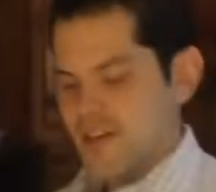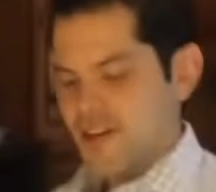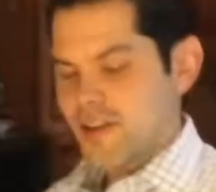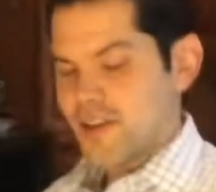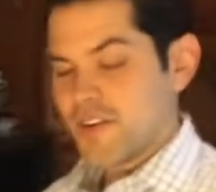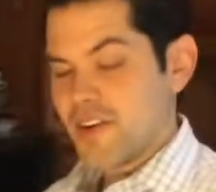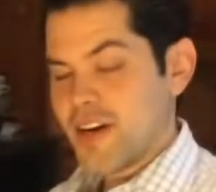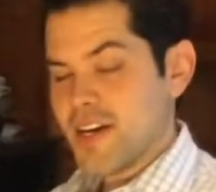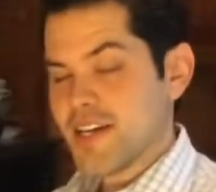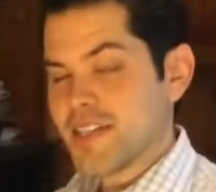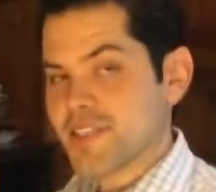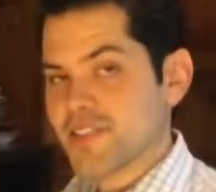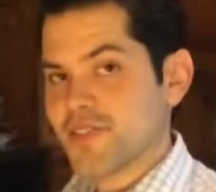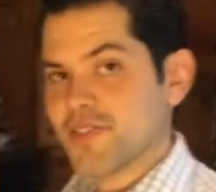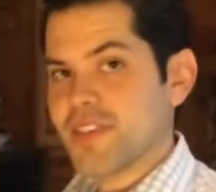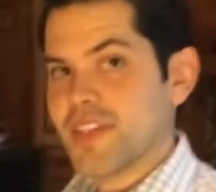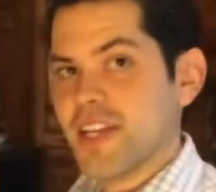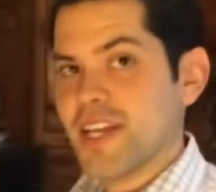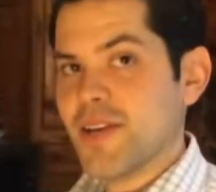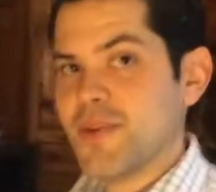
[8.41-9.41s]
Alright, so
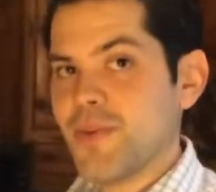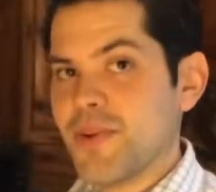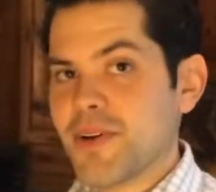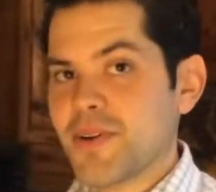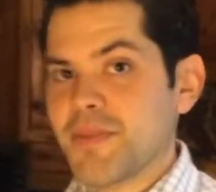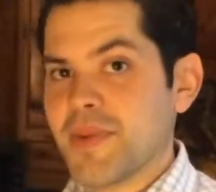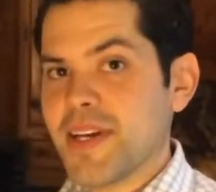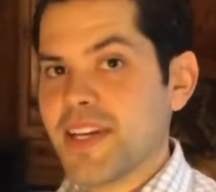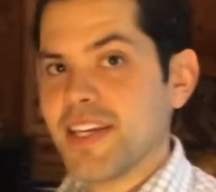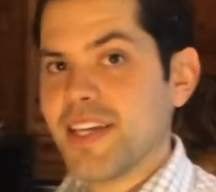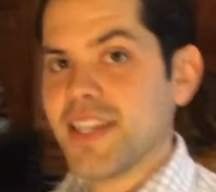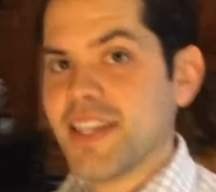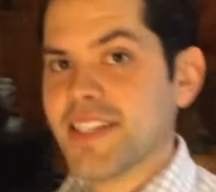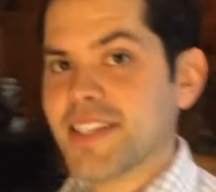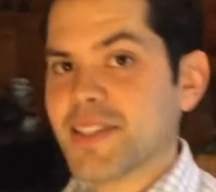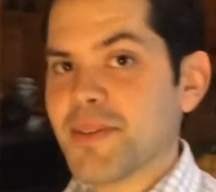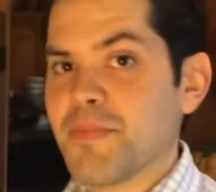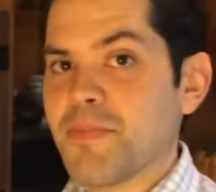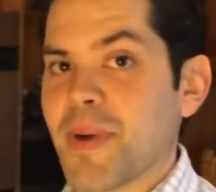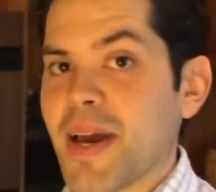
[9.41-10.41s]
today we are making
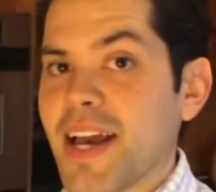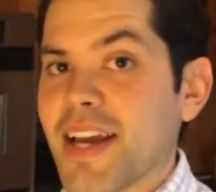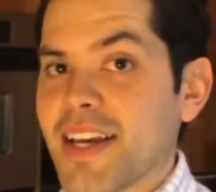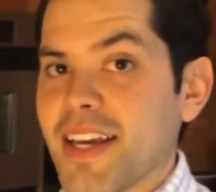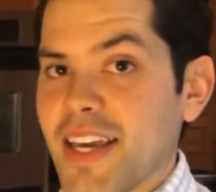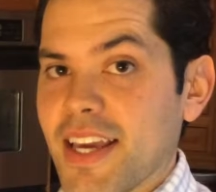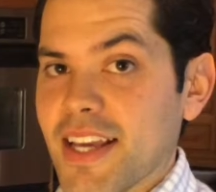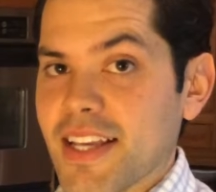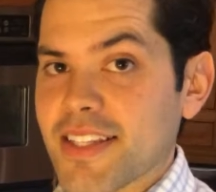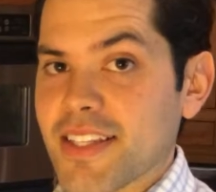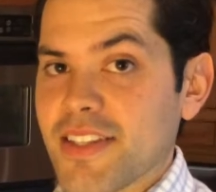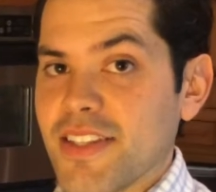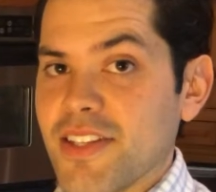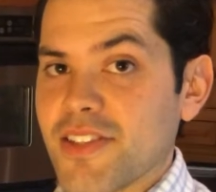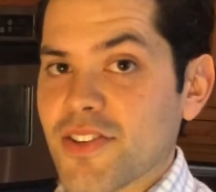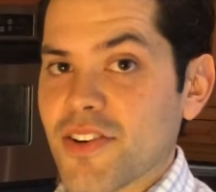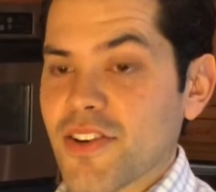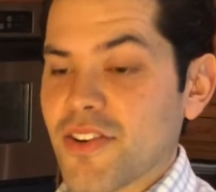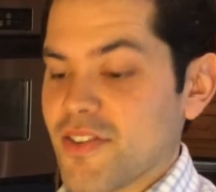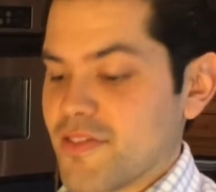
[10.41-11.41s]
some pancakes, and
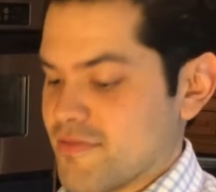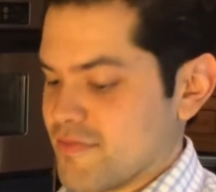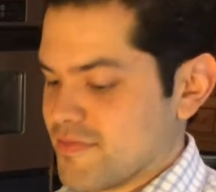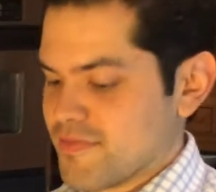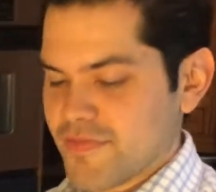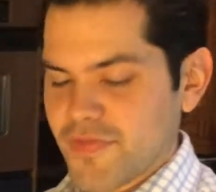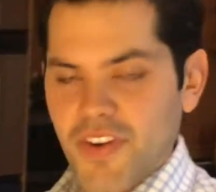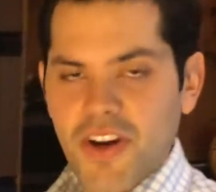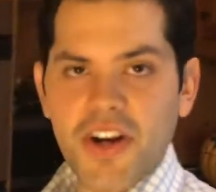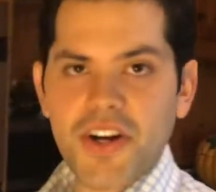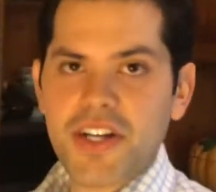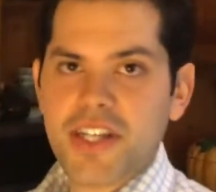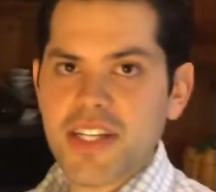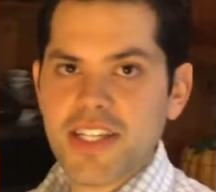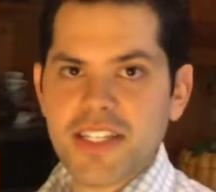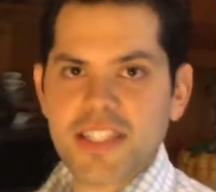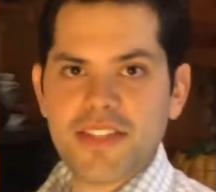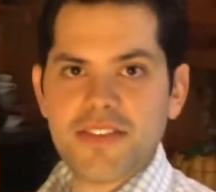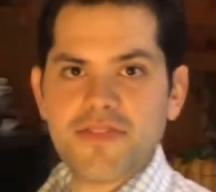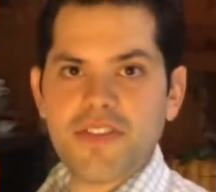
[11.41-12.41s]
these are very
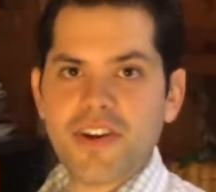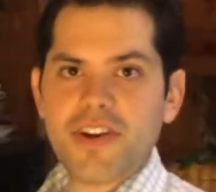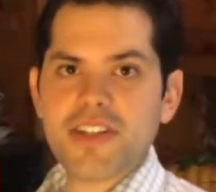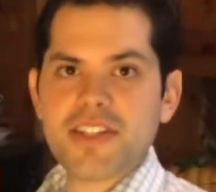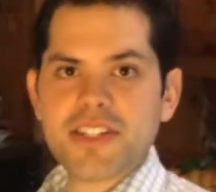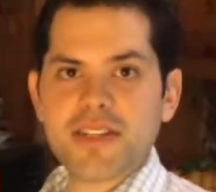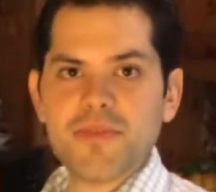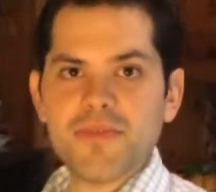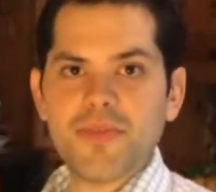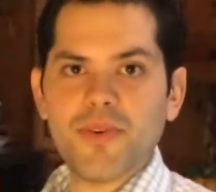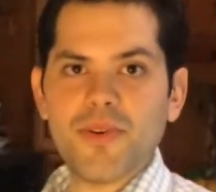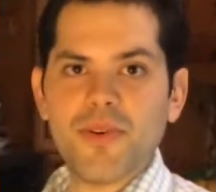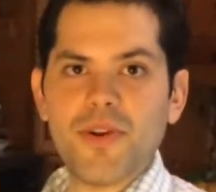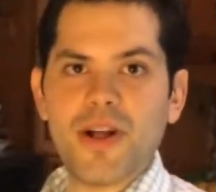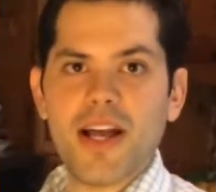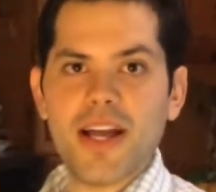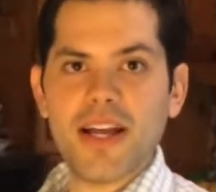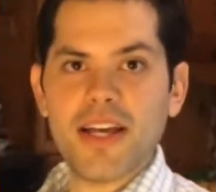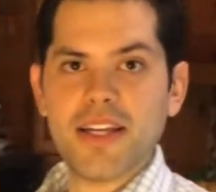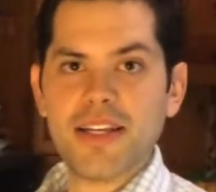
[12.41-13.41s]
easy, very simple,
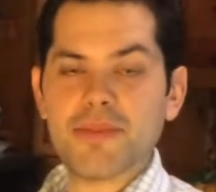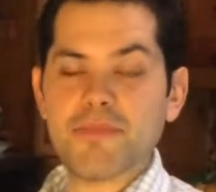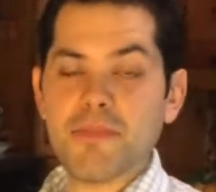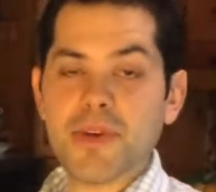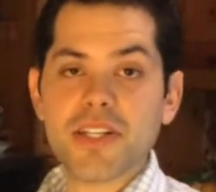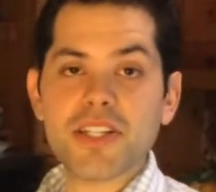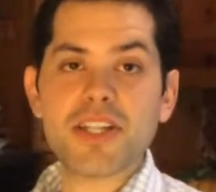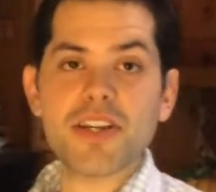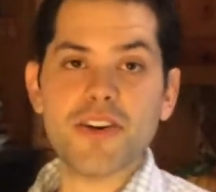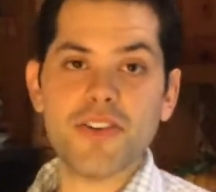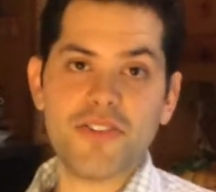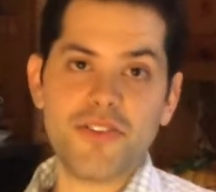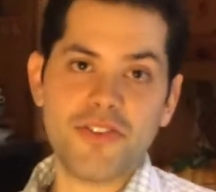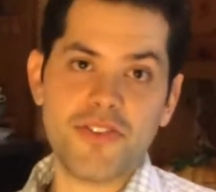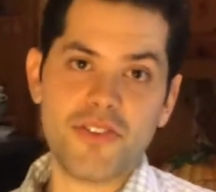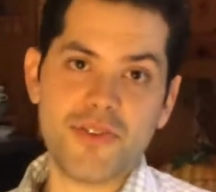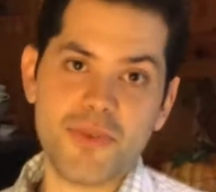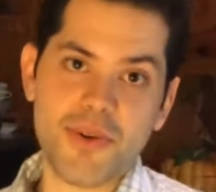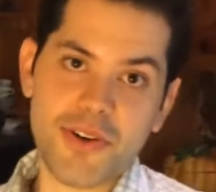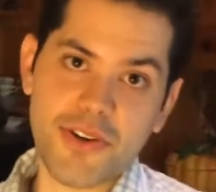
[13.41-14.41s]
and much
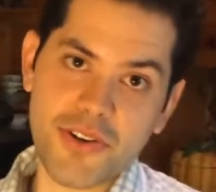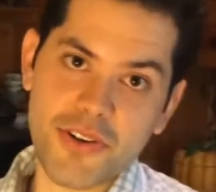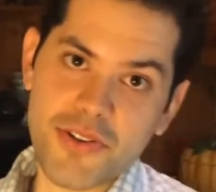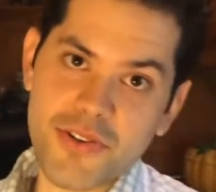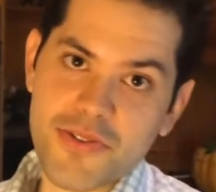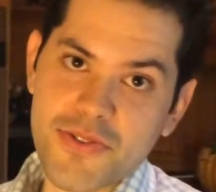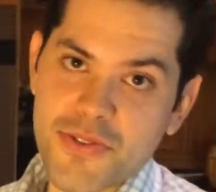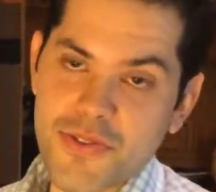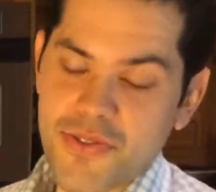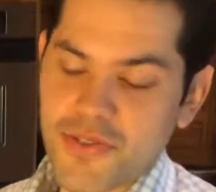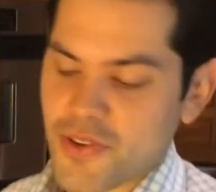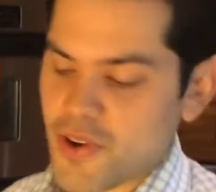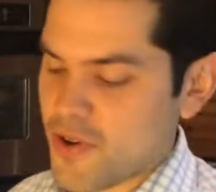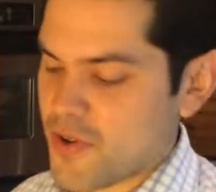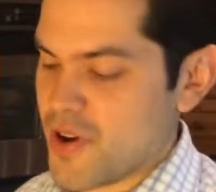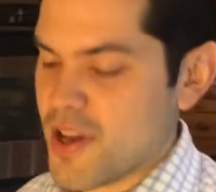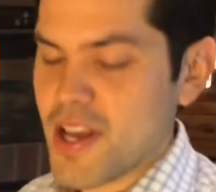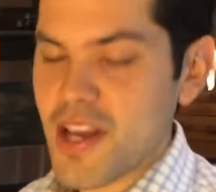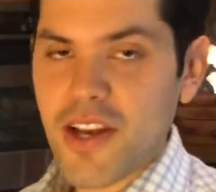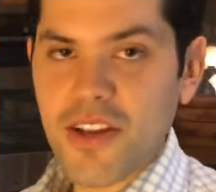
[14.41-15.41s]
healthier than what you're used to,
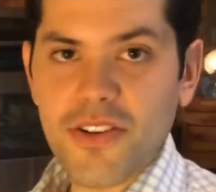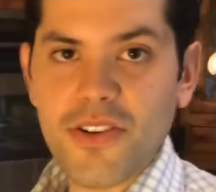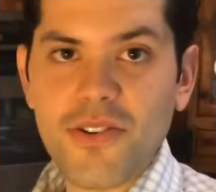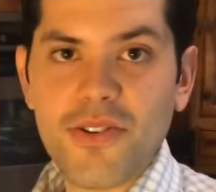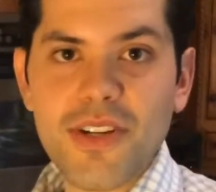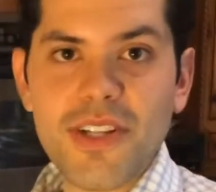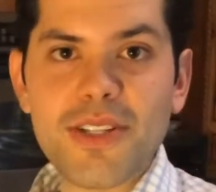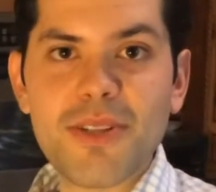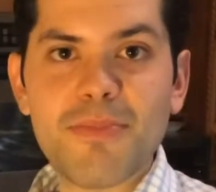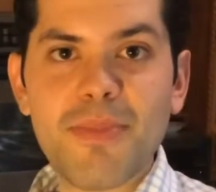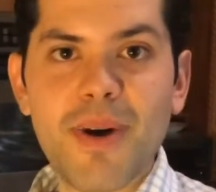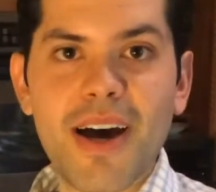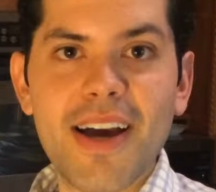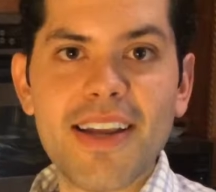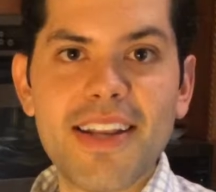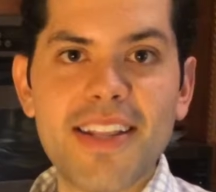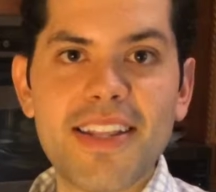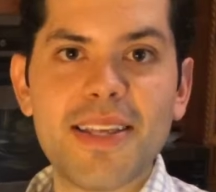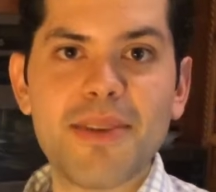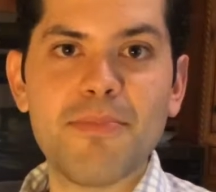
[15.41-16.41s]
so no need to buy
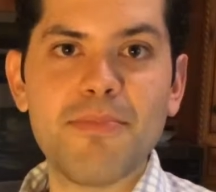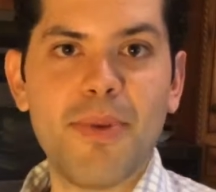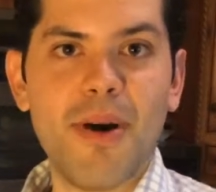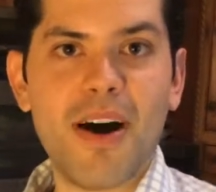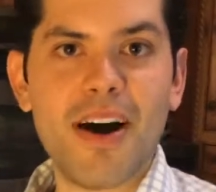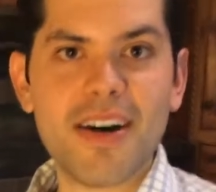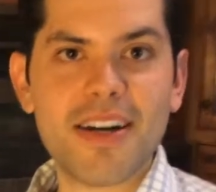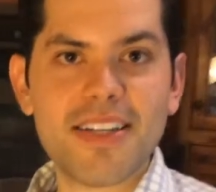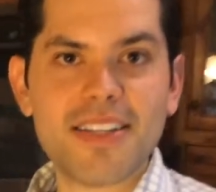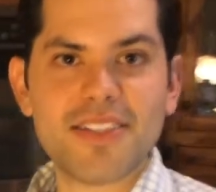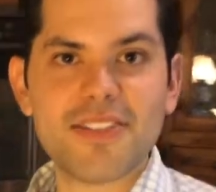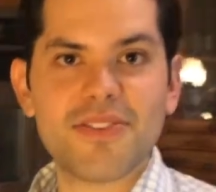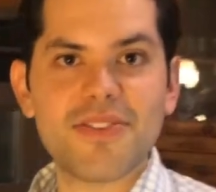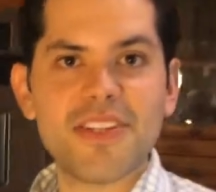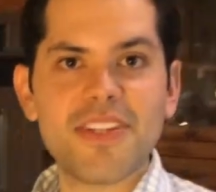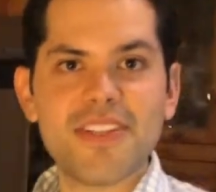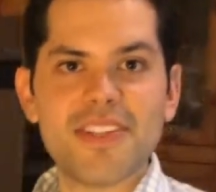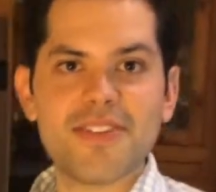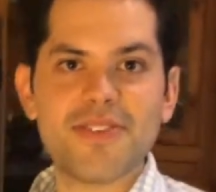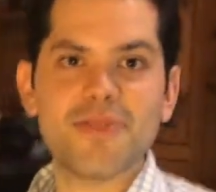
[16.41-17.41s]
anything boxed, no
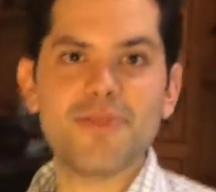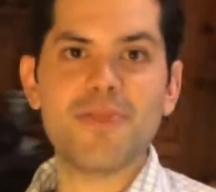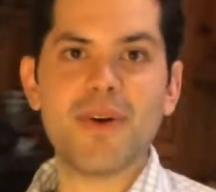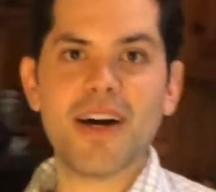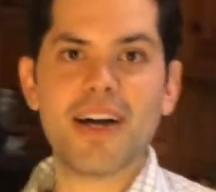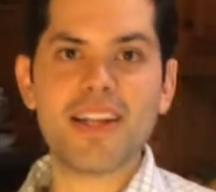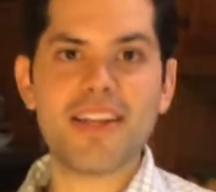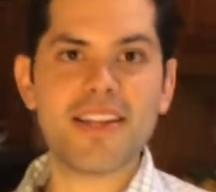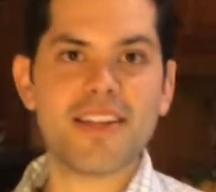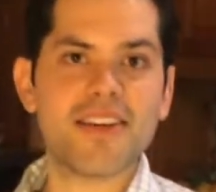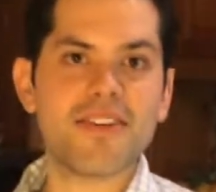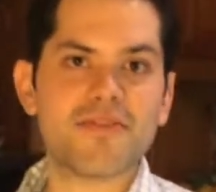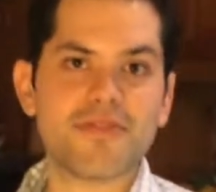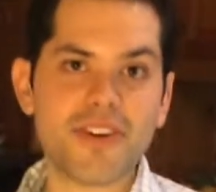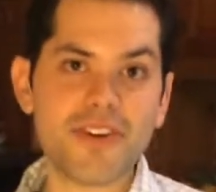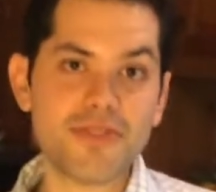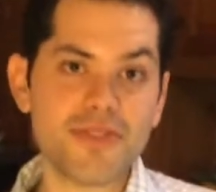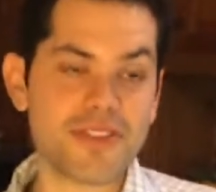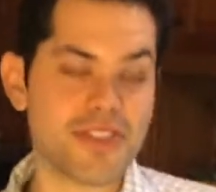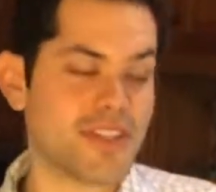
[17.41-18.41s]
need to buy anything
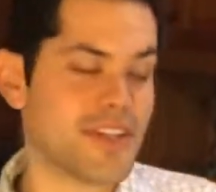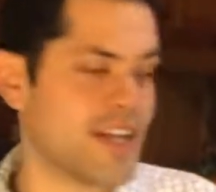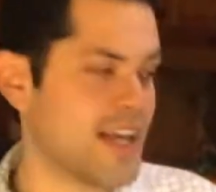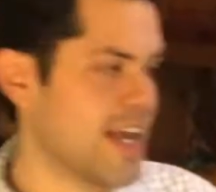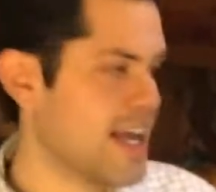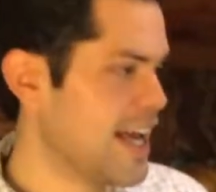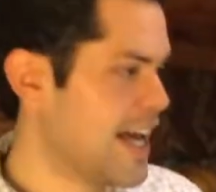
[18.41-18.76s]
frozen.